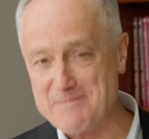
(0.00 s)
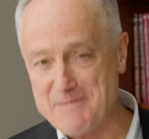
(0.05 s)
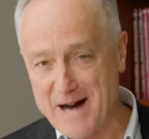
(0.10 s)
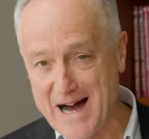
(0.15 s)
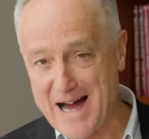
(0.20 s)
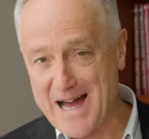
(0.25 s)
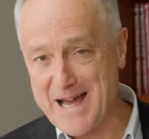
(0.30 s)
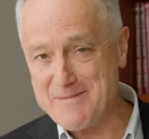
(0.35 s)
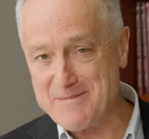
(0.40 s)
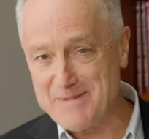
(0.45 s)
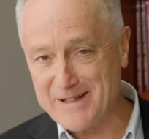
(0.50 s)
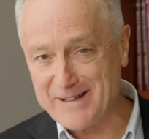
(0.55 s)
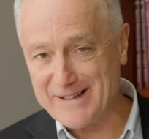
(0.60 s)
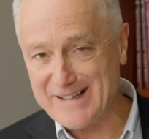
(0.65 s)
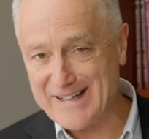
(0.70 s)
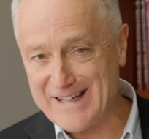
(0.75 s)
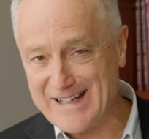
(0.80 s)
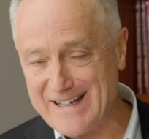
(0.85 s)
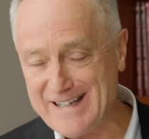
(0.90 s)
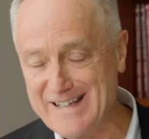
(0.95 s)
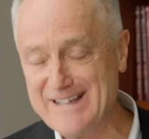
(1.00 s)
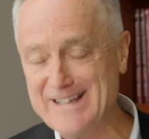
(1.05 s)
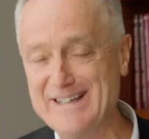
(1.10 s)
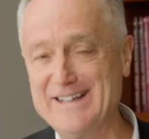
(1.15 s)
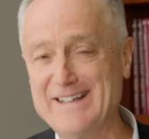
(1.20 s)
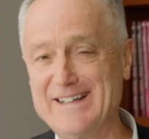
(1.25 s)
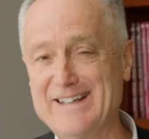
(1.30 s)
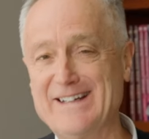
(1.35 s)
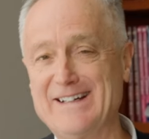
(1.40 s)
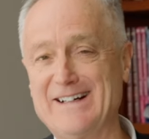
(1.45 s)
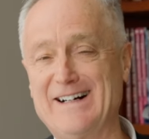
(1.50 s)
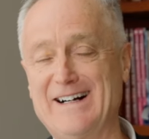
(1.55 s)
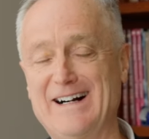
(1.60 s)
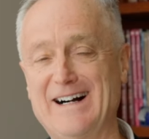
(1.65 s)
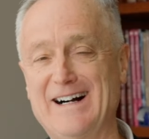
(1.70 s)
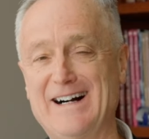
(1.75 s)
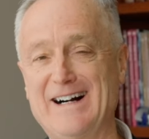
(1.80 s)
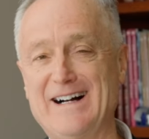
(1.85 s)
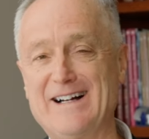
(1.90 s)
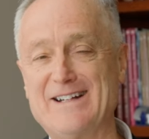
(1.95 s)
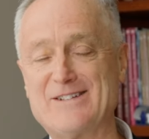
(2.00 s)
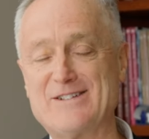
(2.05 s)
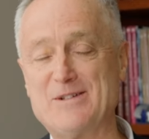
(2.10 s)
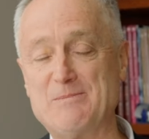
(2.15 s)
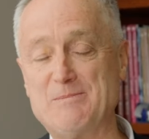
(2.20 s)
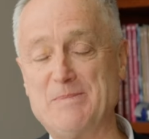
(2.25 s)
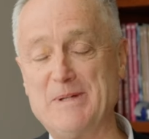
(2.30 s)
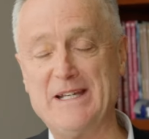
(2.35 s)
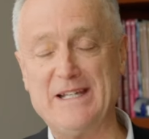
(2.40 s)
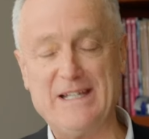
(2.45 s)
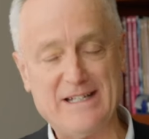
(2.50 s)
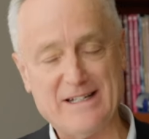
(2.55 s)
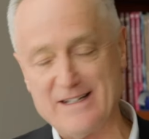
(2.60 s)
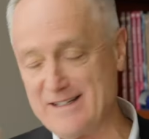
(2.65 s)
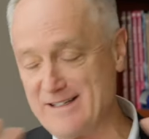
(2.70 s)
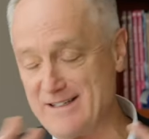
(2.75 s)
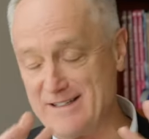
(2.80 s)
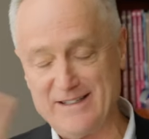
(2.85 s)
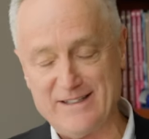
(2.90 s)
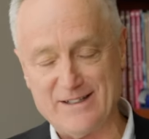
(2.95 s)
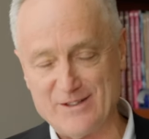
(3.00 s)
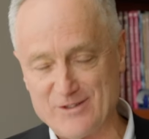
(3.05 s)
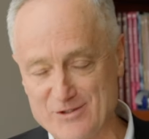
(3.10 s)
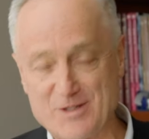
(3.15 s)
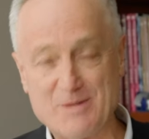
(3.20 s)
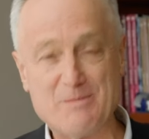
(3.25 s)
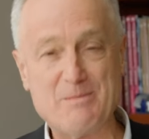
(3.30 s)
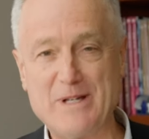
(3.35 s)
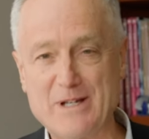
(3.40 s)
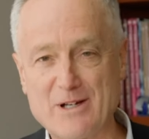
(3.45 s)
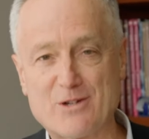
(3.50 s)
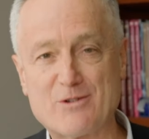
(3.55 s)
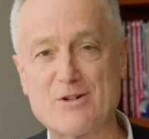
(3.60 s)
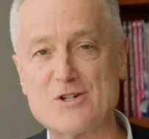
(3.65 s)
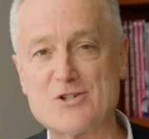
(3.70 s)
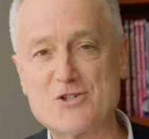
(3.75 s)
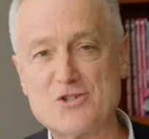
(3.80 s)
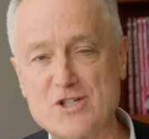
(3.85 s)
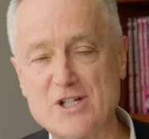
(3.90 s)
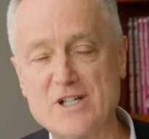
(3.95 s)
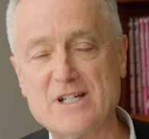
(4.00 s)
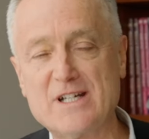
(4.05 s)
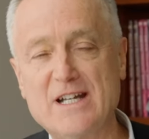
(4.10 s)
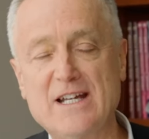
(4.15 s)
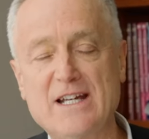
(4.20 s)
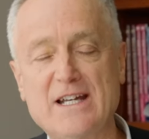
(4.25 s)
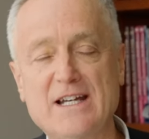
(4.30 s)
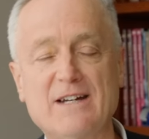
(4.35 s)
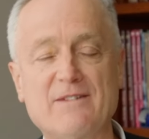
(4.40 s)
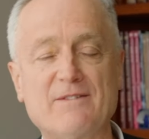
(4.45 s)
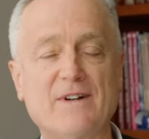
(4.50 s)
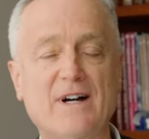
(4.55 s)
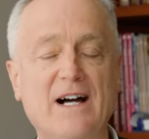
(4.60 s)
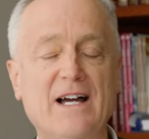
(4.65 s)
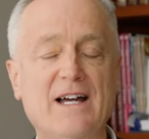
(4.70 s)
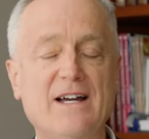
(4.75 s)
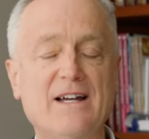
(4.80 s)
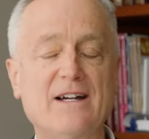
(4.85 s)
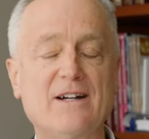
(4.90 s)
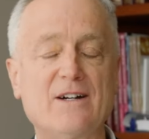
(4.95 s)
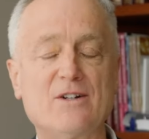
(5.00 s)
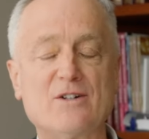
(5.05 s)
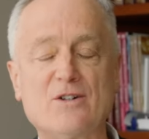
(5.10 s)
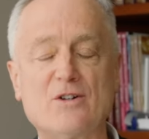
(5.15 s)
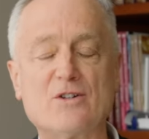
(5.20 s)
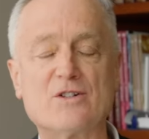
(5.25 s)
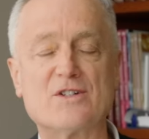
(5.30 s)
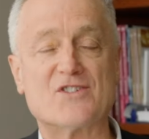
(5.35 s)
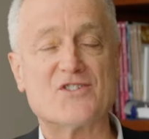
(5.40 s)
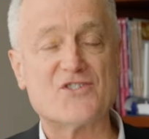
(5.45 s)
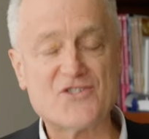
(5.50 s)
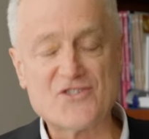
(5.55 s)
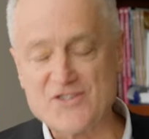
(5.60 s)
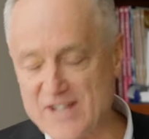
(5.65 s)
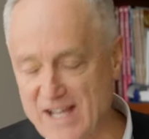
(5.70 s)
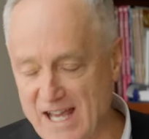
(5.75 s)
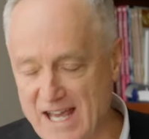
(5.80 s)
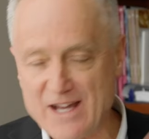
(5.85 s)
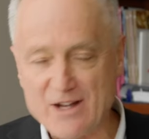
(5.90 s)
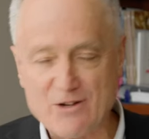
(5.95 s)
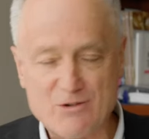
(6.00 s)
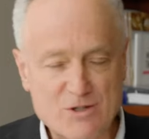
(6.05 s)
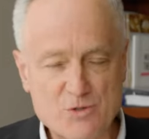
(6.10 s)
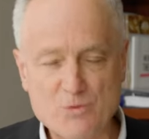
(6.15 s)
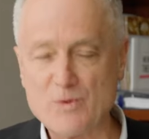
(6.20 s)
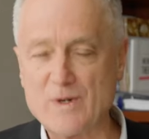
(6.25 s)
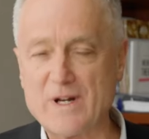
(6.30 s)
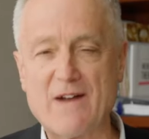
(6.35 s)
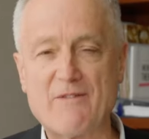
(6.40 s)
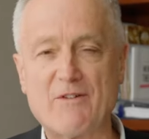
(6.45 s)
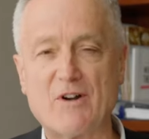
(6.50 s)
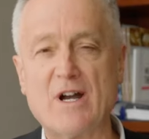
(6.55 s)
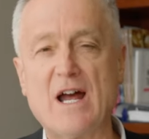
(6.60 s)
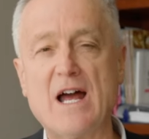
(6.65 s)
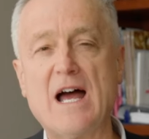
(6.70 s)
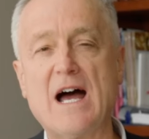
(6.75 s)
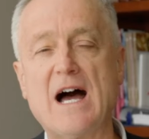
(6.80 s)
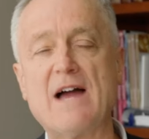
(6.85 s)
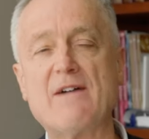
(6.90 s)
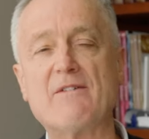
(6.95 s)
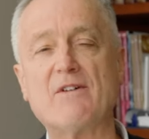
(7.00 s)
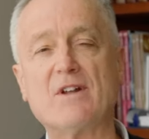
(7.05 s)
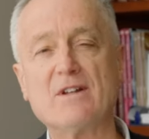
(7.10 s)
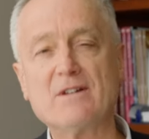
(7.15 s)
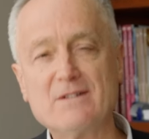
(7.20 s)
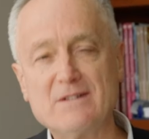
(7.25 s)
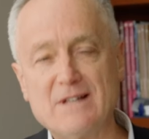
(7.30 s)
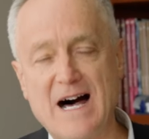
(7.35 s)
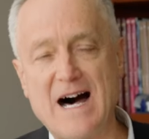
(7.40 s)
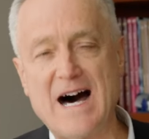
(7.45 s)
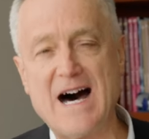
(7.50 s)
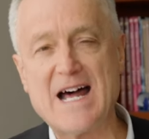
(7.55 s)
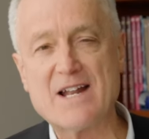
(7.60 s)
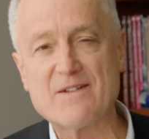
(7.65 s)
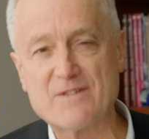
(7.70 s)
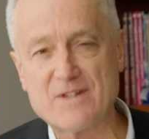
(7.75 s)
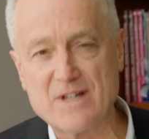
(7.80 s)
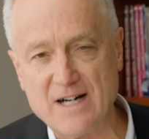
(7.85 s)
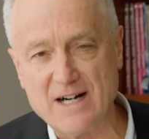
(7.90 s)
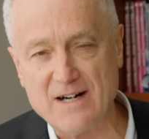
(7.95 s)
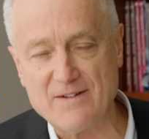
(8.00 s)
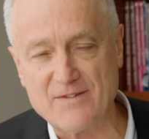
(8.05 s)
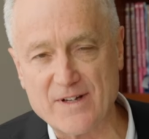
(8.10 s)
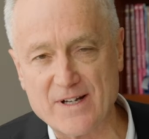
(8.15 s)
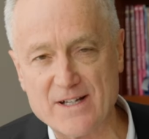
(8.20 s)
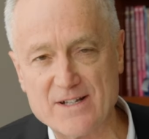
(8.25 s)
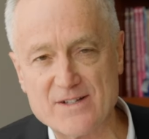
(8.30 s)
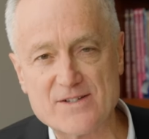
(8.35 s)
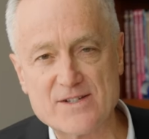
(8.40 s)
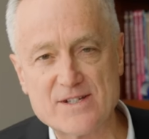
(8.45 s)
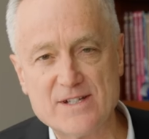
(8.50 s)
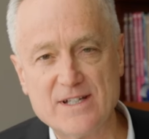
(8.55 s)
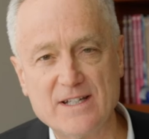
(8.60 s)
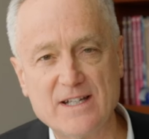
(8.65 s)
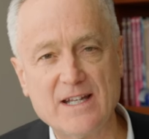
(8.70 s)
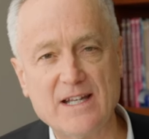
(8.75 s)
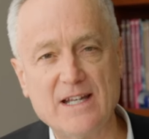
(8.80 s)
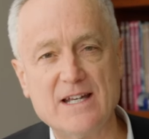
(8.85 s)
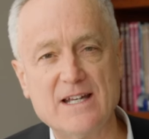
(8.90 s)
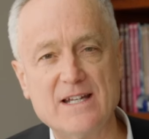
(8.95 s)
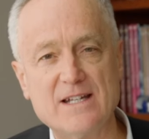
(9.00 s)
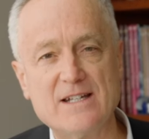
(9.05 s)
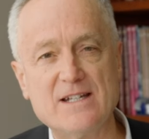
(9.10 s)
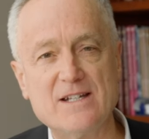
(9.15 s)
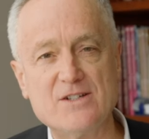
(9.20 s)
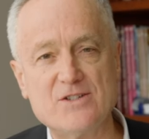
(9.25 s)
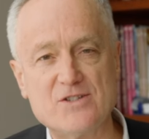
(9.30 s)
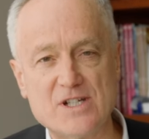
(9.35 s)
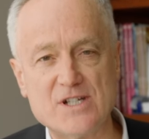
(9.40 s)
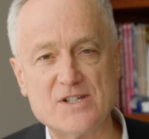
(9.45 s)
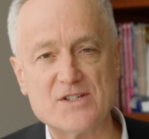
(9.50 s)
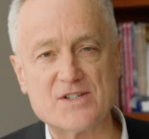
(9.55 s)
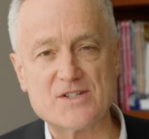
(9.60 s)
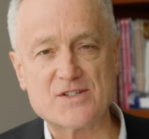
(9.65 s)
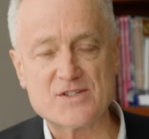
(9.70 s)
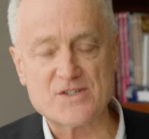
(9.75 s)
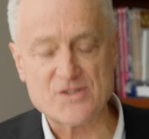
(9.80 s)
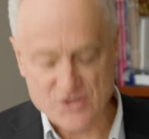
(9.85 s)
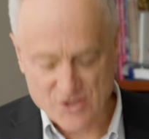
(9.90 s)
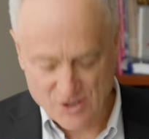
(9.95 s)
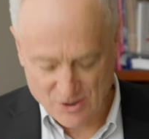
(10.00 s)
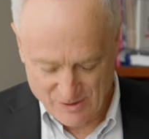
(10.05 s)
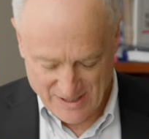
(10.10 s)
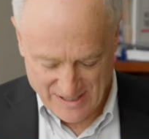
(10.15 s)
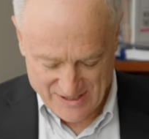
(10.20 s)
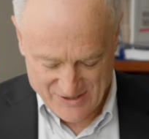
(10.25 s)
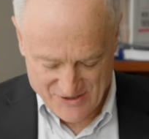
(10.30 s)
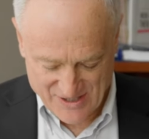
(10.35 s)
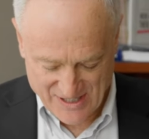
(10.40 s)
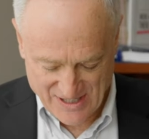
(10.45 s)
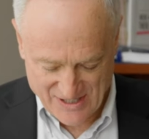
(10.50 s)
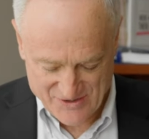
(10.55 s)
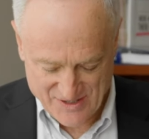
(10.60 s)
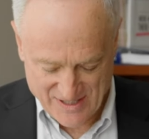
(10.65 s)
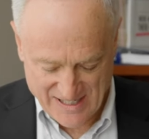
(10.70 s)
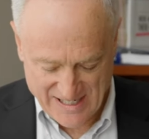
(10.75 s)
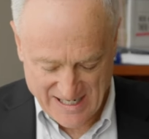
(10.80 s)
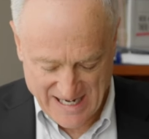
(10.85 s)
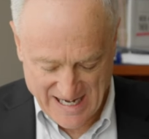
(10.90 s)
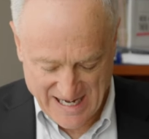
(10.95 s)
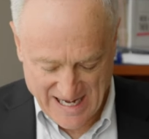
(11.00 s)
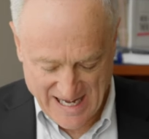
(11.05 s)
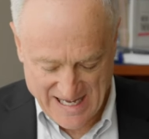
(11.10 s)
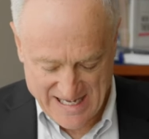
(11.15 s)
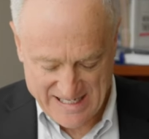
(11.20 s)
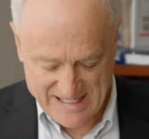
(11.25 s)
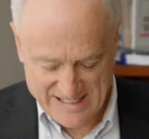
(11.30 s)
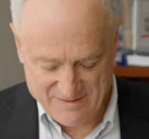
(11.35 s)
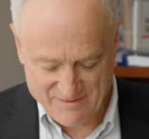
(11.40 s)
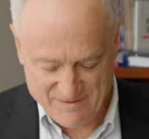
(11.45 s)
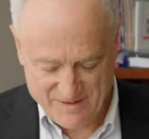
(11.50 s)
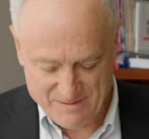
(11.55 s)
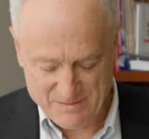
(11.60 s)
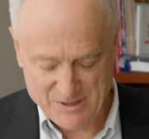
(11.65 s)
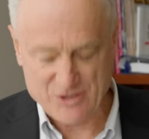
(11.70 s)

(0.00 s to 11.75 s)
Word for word: in my ability uh, to be, a, you know, to be a Christian or to stay a Christian, whatever. I have a lot of confidence in Jesus. And so he says, I give